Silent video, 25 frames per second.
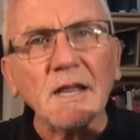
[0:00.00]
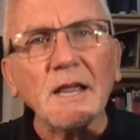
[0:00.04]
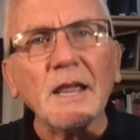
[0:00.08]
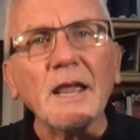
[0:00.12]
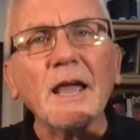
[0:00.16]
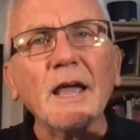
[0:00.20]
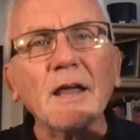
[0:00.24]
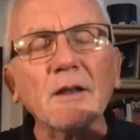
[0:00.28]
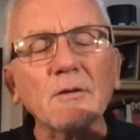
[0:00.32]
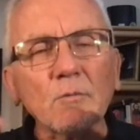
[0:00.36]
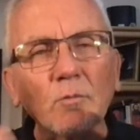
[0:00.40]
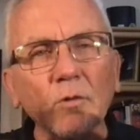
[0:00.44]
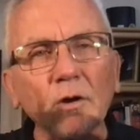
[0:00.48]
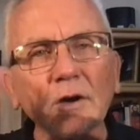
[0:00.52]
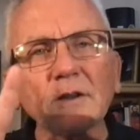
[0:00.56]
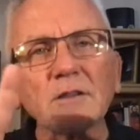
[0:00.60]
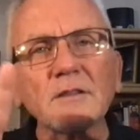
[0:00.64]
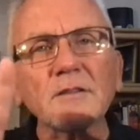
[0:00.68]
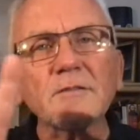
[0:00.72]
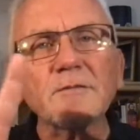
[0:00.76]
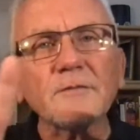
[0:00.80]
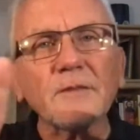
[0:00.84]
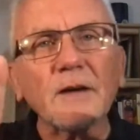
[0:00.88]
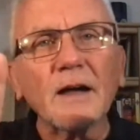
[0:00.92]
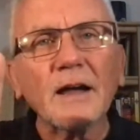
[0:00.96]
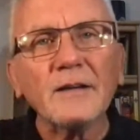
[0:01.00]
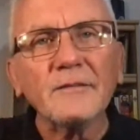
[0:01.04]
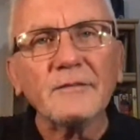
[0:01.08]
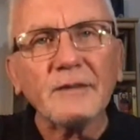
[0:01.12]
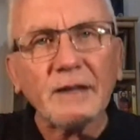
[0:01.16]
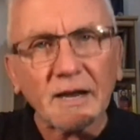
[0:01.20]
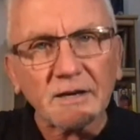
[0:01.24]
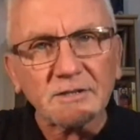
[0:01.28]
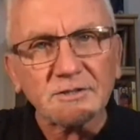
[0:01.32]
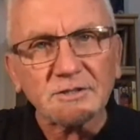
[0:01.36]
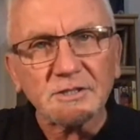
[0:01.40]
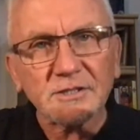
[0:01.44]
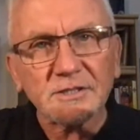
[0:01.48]
And what are the 5
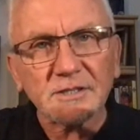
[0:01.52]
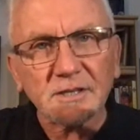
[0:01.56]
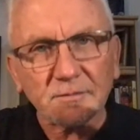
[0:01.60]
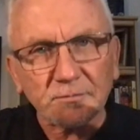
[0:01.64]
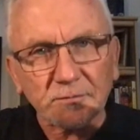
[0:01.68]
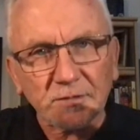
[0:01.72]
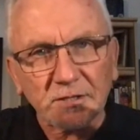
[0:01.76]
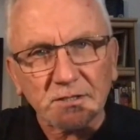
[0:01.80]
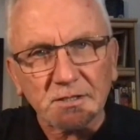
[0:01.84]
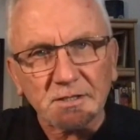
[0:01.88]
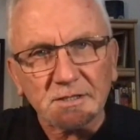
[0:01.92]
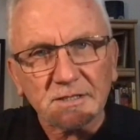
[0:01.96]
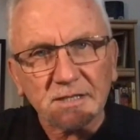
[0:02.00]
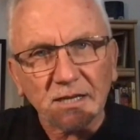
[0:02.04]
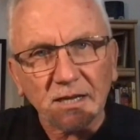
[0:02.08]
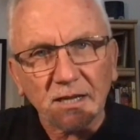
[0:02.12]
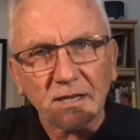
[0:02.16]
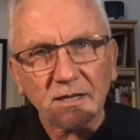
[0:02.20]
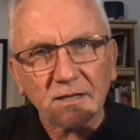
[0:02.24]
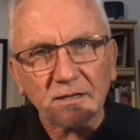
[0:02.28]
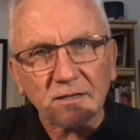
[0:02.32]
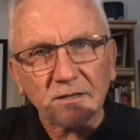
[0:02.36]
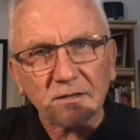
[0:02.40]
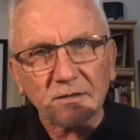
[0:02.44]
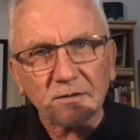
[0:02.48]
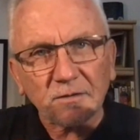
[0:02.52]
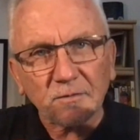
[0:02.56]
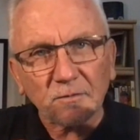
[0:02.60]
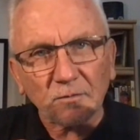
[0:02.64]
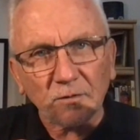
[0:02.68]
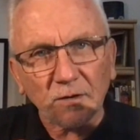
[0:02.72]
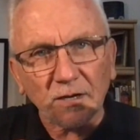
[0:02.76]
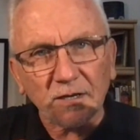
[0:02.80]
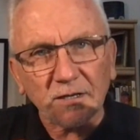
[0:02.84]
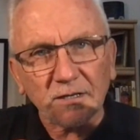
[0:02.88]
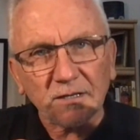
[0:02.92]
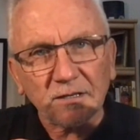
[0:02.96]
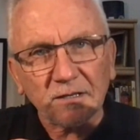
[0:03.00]
actions I'm going to take,
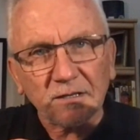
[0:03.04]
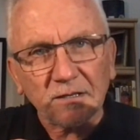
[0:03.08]
right?